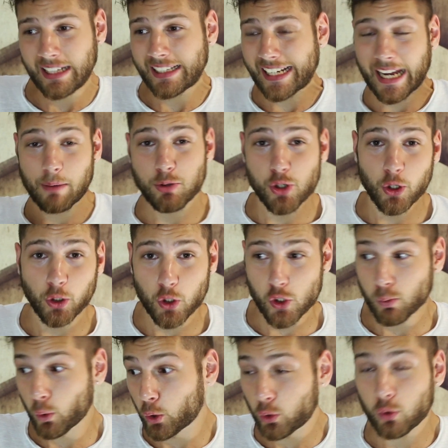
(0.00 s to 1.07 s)
like I'm sure
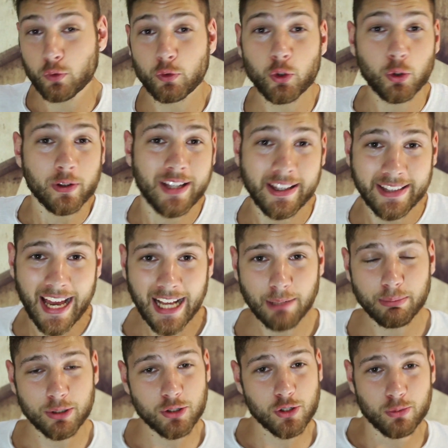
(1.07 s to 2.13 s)
there's more to voodoo than
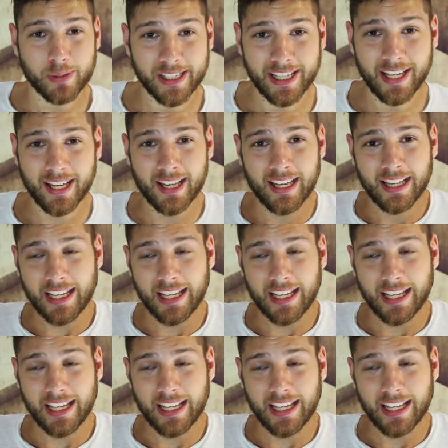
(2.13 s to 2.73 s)
that, but just really,